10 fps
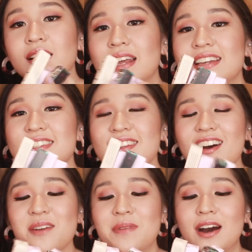Let's
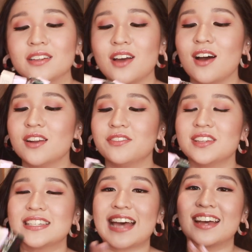talk about all of
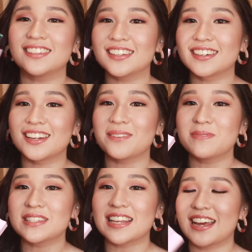the satin
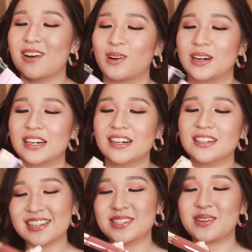lips that I
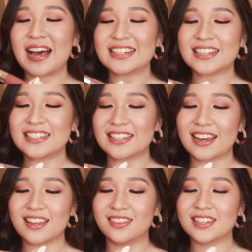ordered. So as I
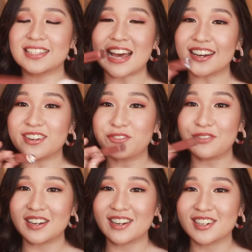said, the satin
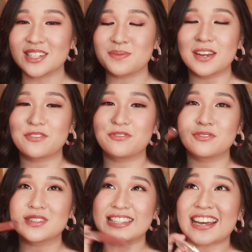finish is my
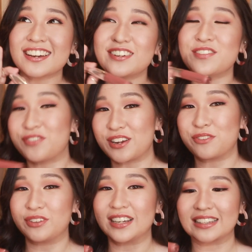second
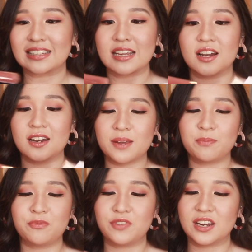favorite
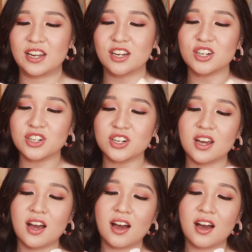lip finish.